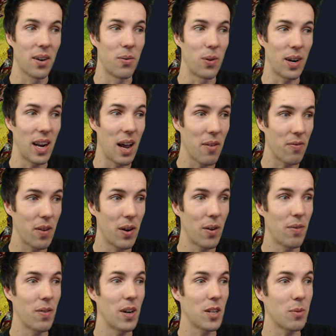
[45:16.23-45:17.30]
We're gonna have very
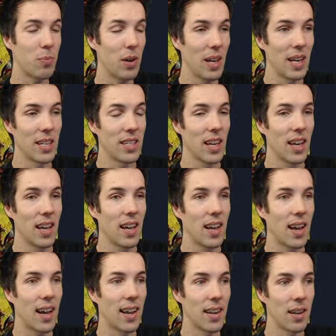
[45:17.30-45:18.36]
fast prelates,
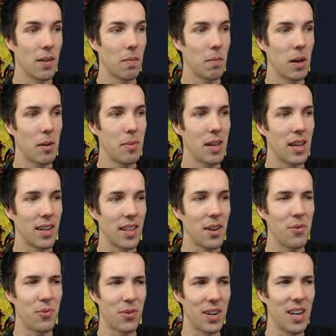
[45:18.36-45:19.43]
and maybe they
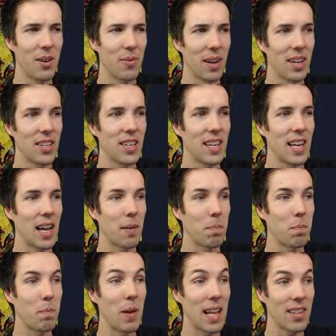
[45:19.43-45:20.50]
really want to see
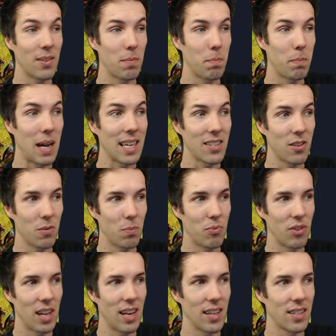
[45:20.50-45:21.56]
that bet battle
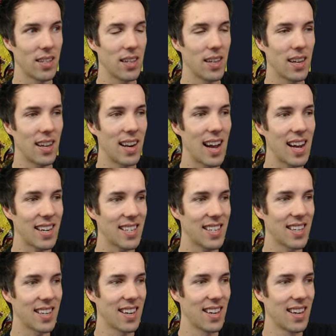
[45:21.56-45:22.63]
prelate in
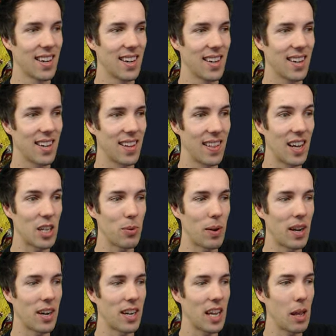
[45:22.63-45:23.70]
action, and that's why
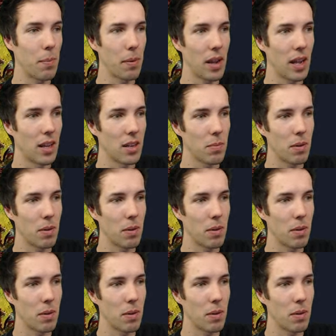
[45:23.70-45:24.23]
they're keeping it.